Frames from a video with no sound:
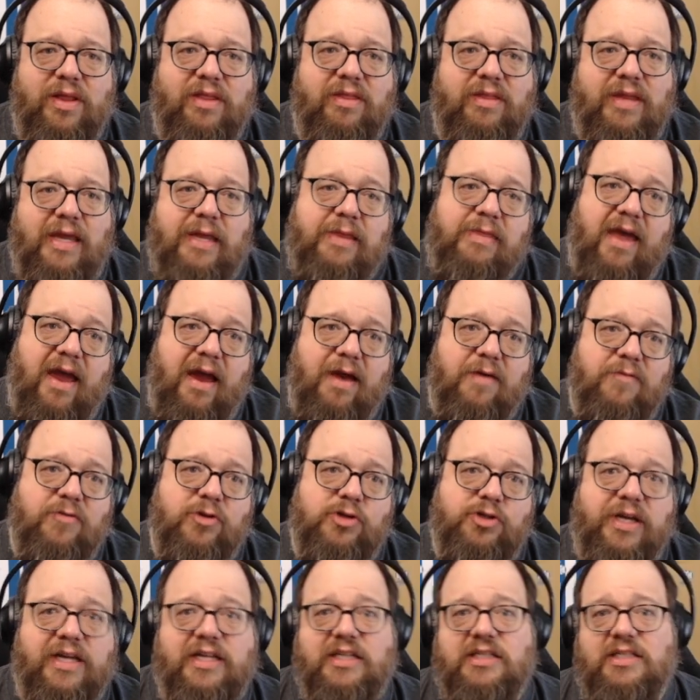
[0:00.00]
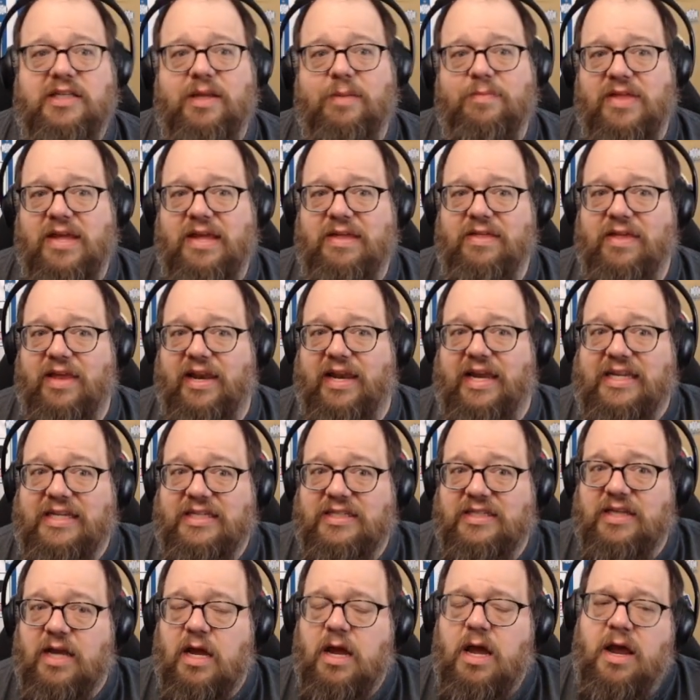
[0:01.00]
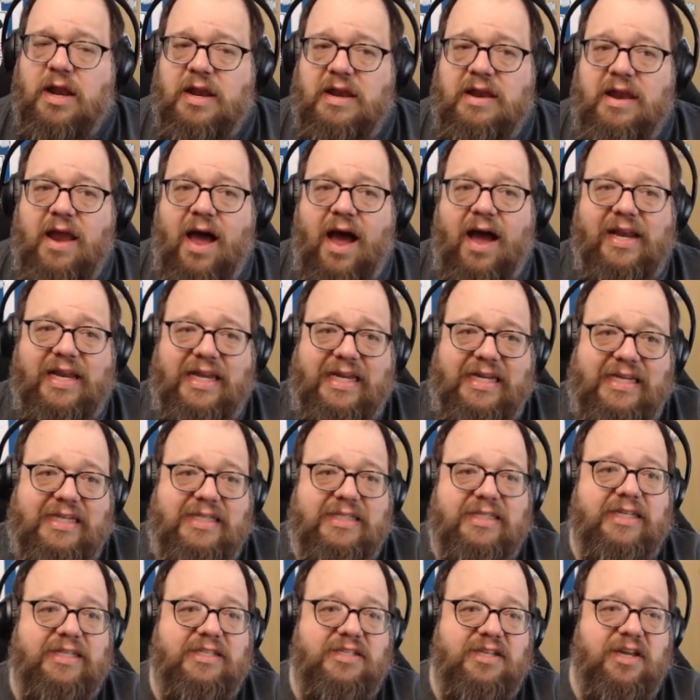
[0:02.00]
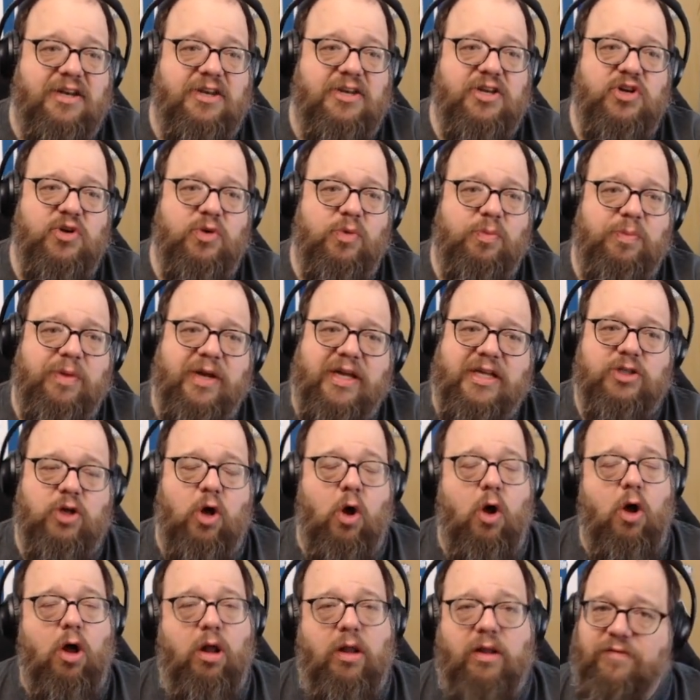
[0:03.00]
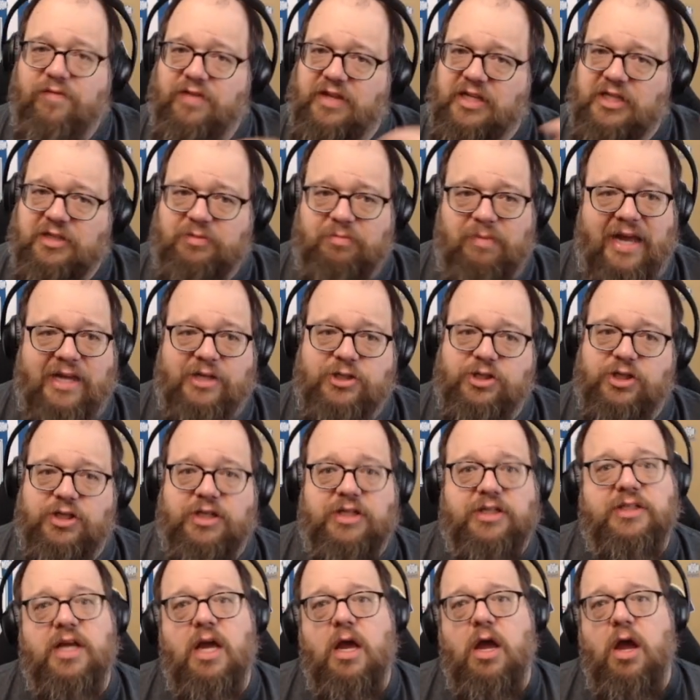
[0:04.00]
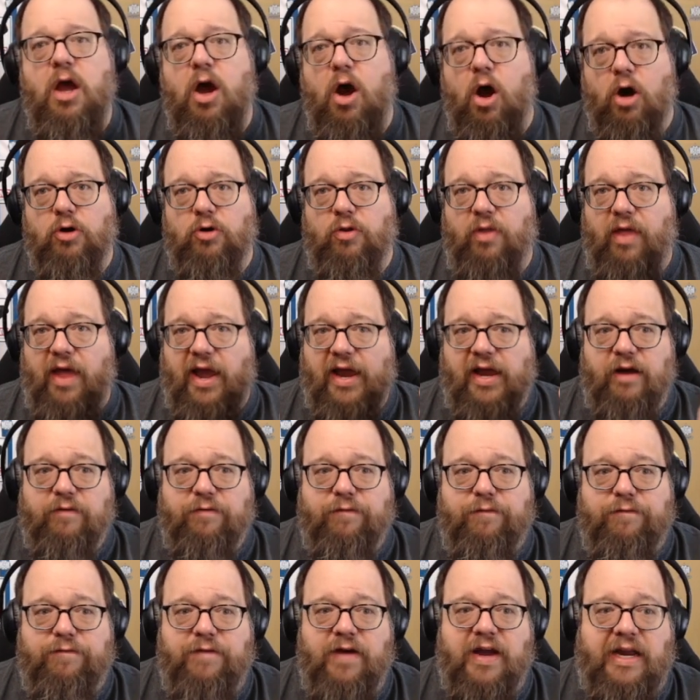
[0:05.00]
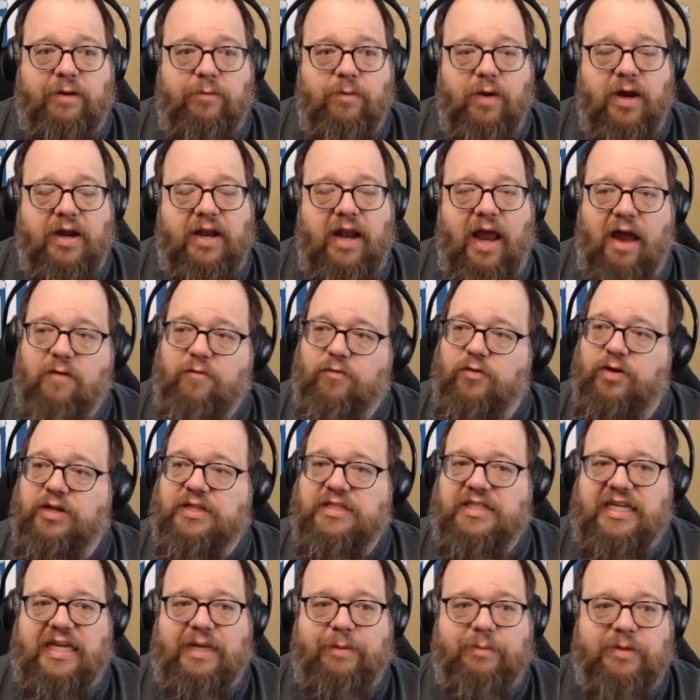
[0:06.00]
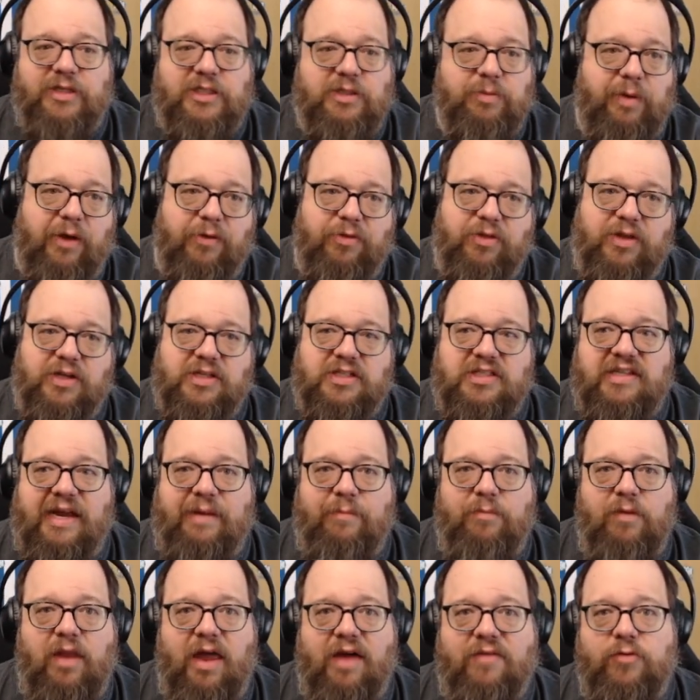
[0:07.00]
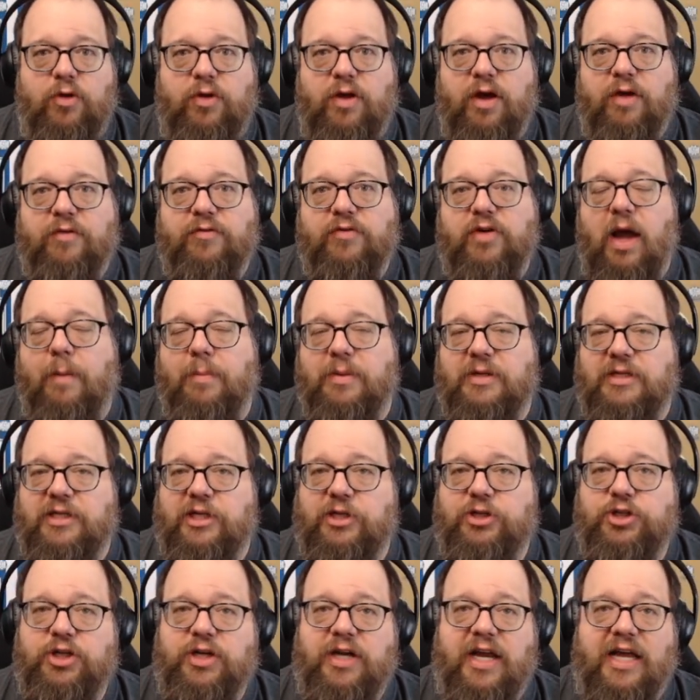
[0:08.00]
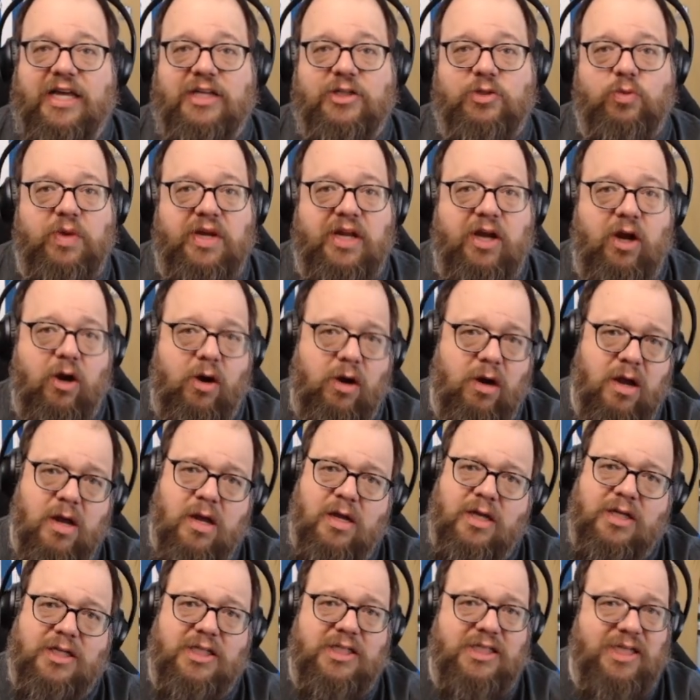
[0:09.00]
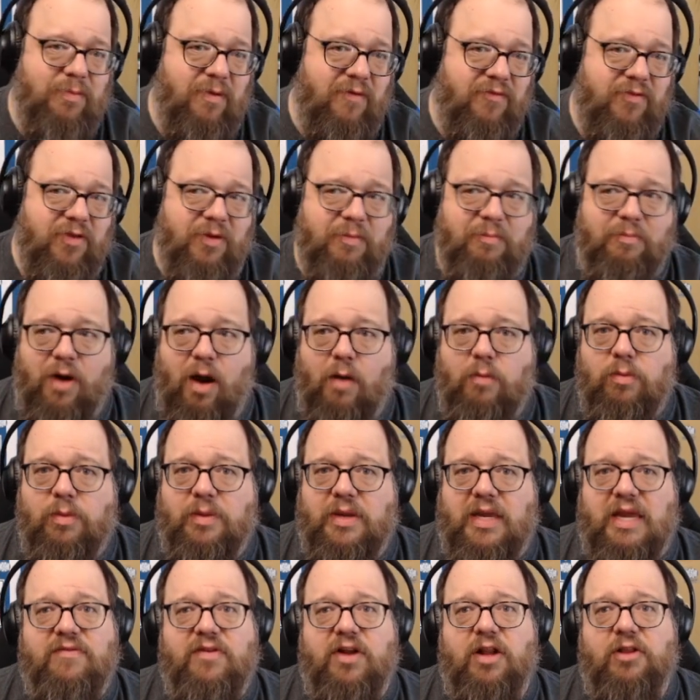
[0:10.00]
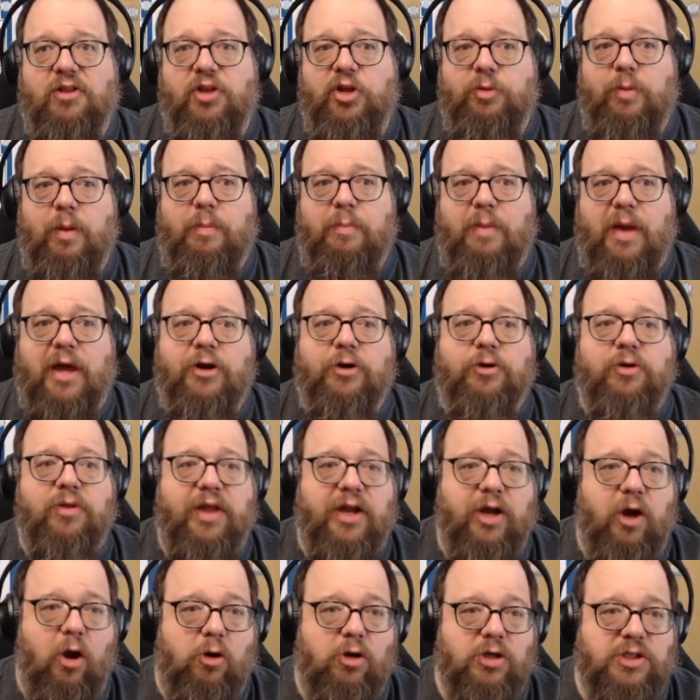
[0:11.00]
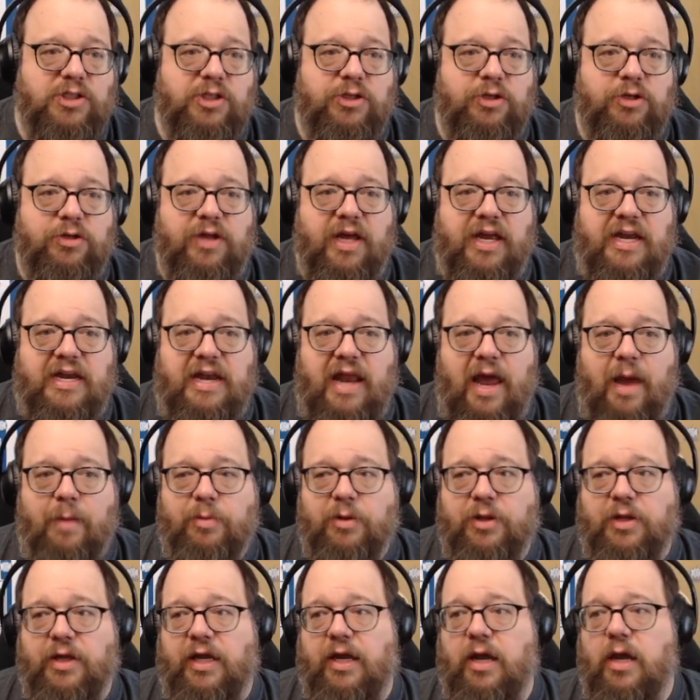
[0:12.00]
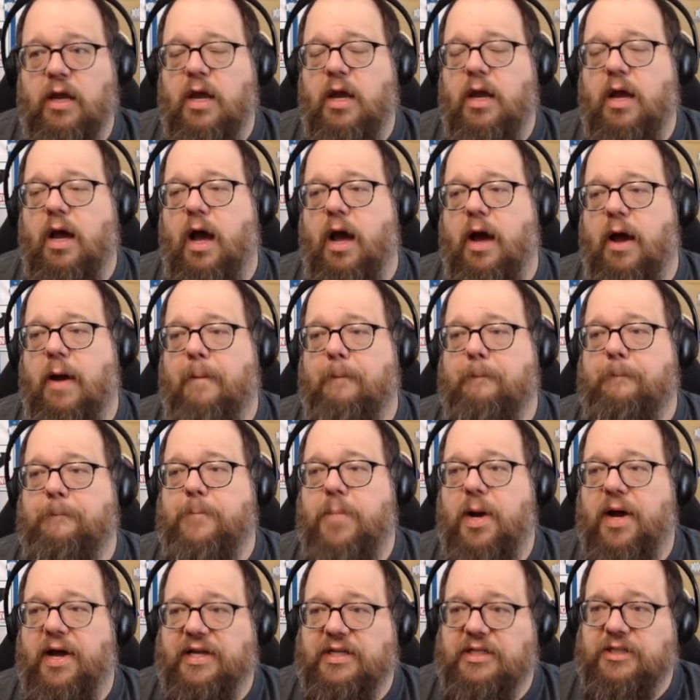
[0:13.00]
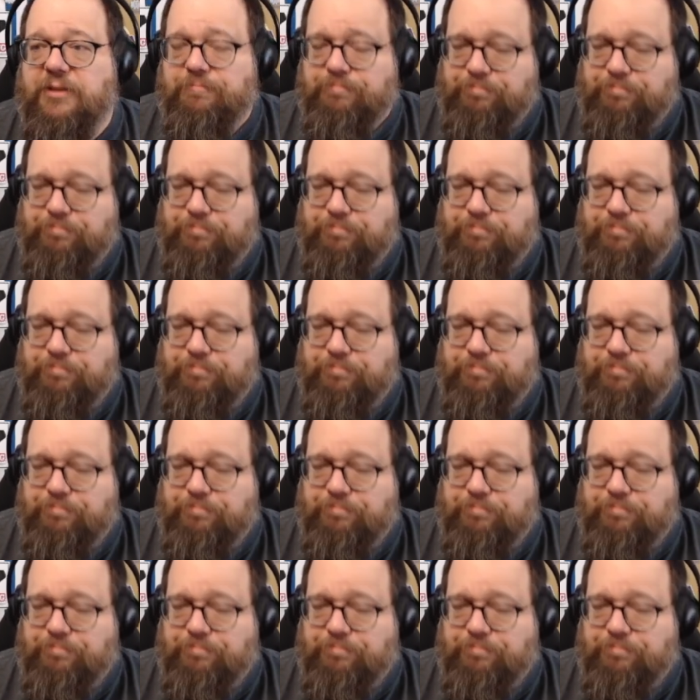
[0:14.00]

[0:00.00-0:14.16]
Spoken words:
lead in the average league is something that is not easy to do because all of these matches are like a fight, right? Every team is about the same level of competition as we are. Some of them probably even a little bit better, like Arsenal and Napoli. But